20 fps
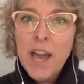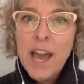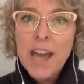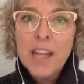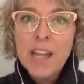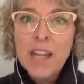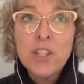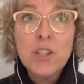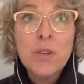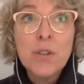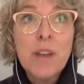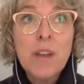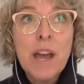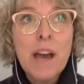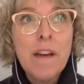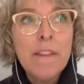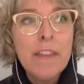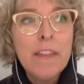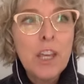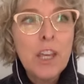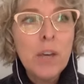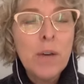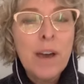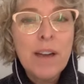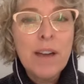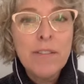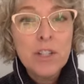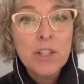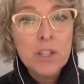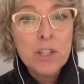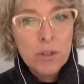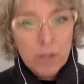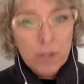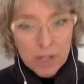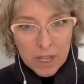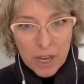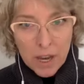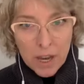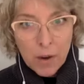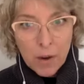And so now that you have a
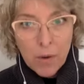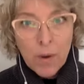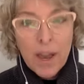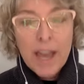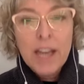studio